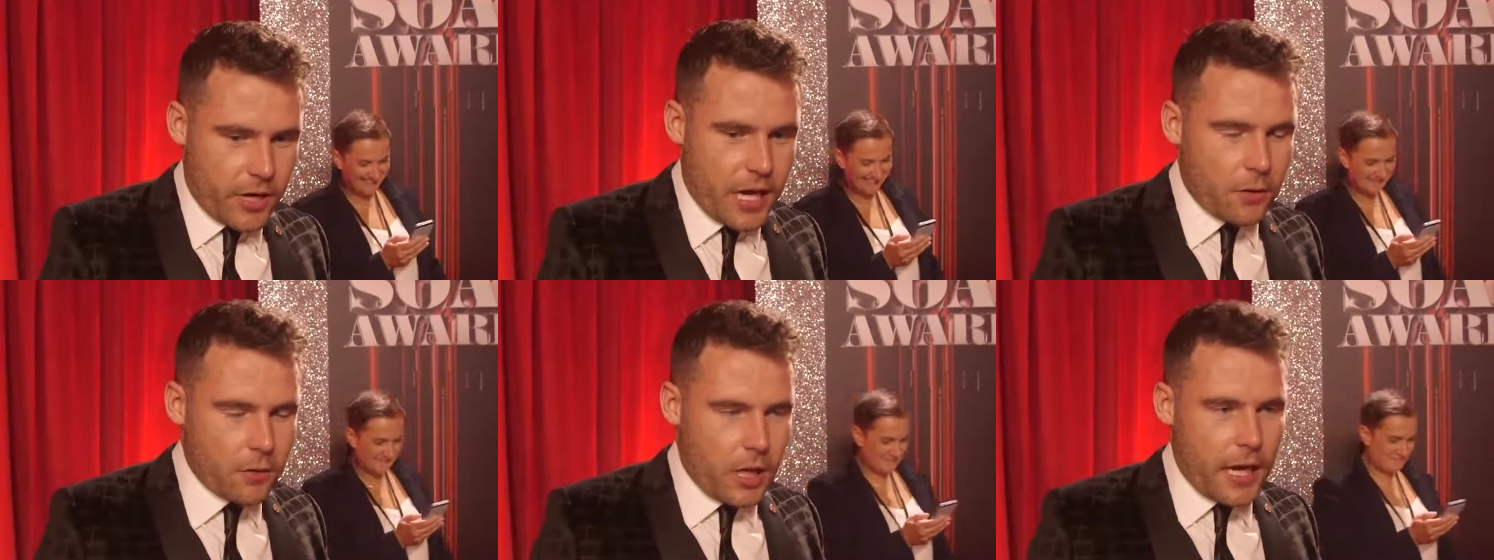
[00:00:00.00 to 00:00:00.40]

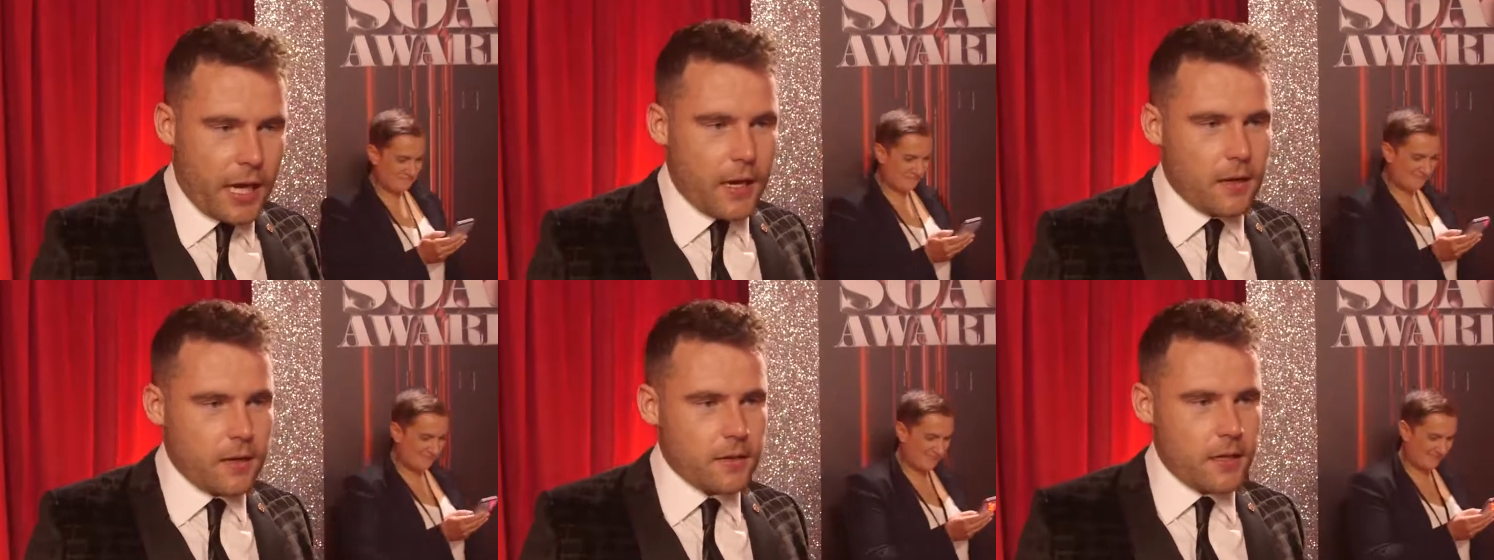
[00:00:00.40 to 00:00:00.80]
Speaker 1: renowned
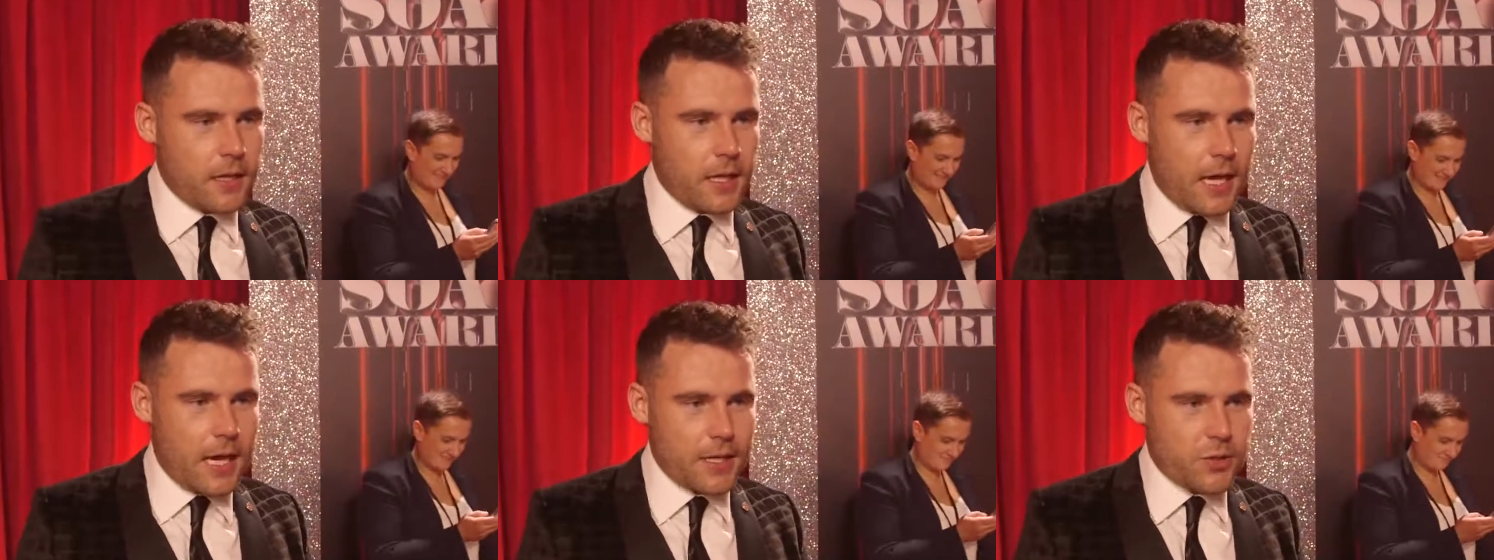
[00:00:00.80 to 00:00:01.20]
liar.
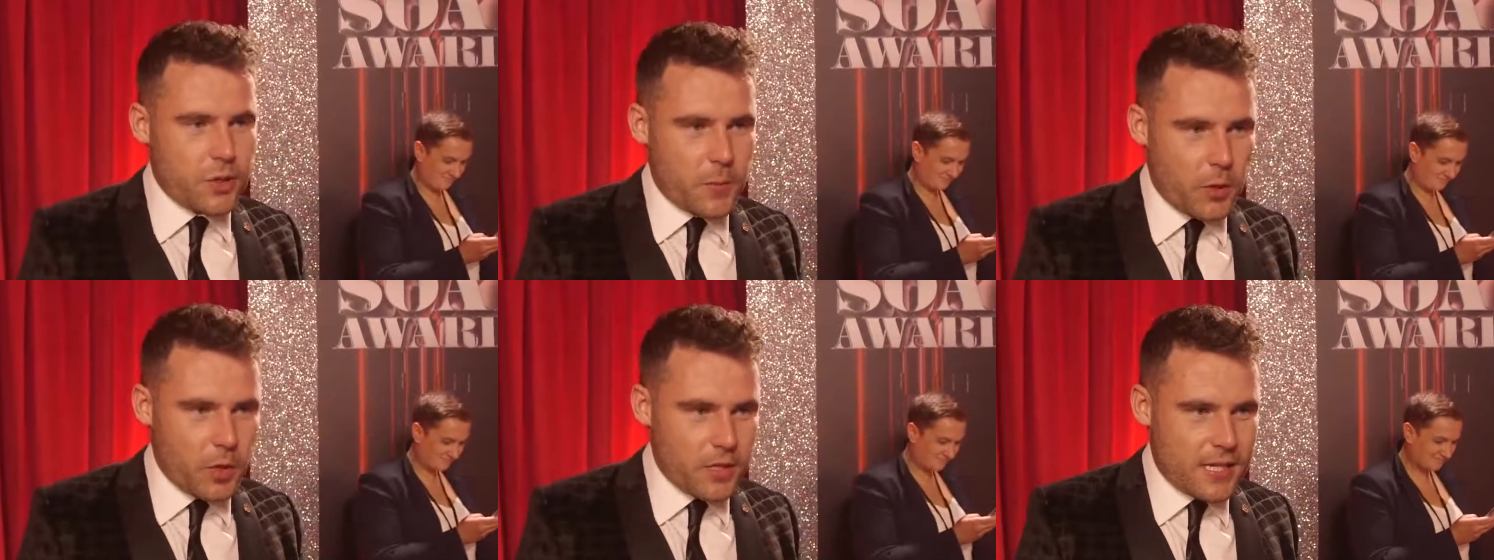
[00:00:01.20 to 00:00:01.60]
He lies
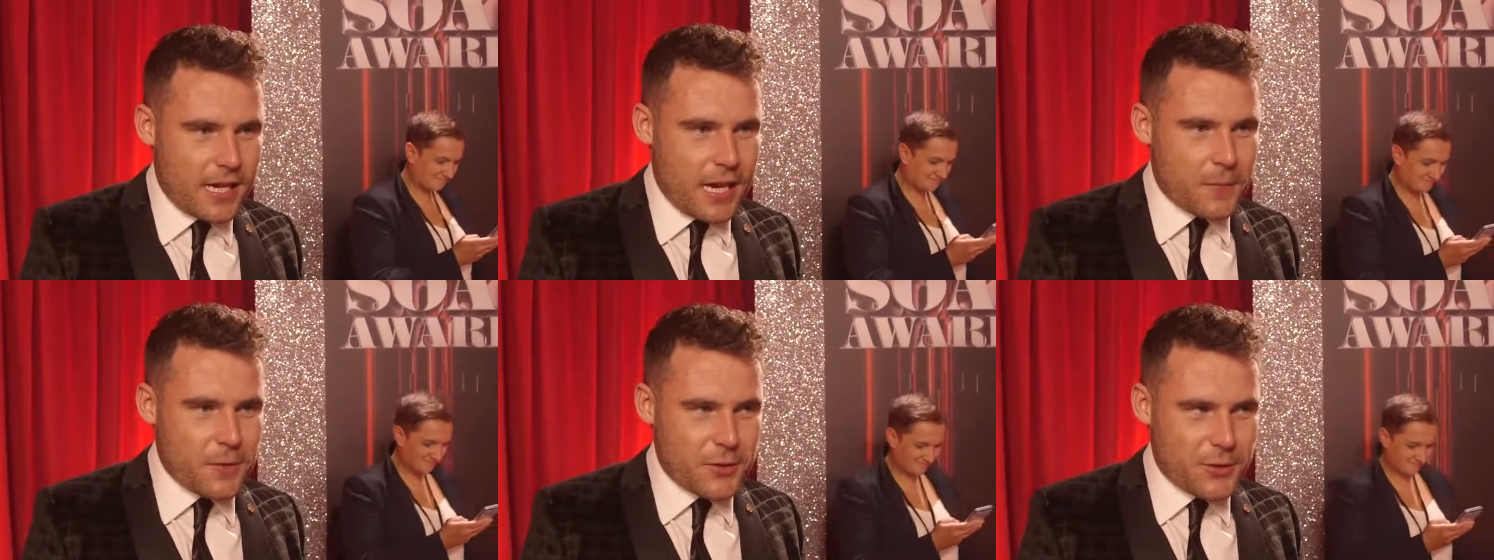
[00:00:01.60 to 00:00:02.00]
to him all the
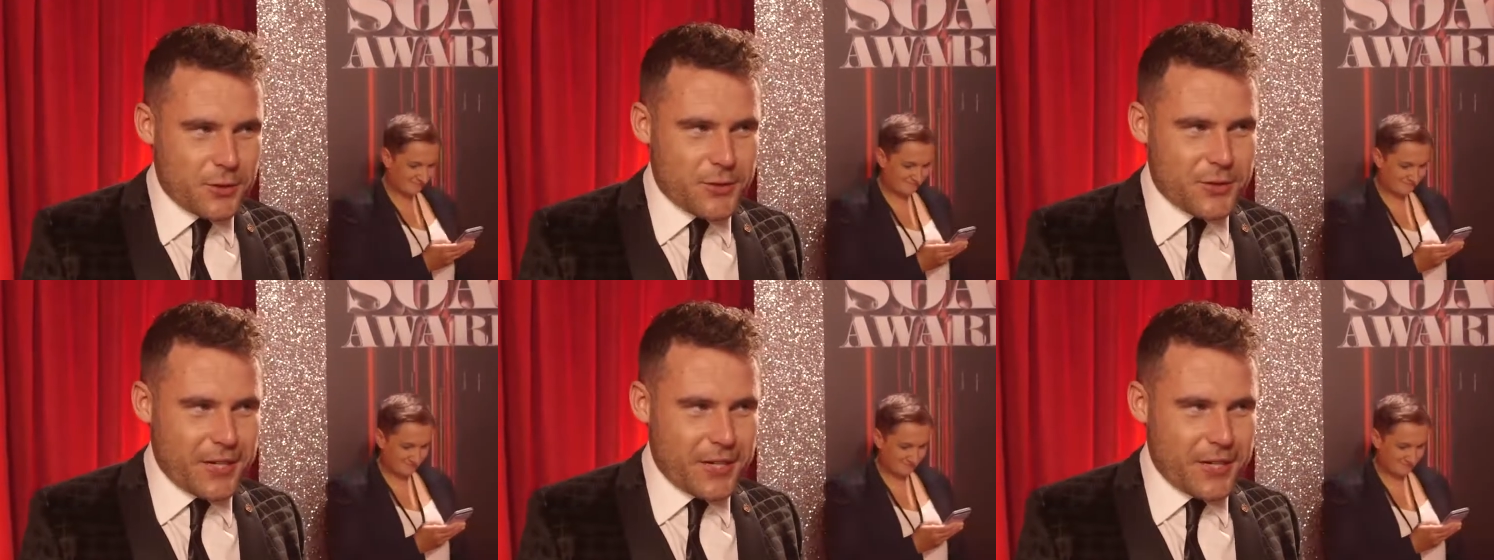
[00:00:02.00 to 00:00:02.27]
time and stuff.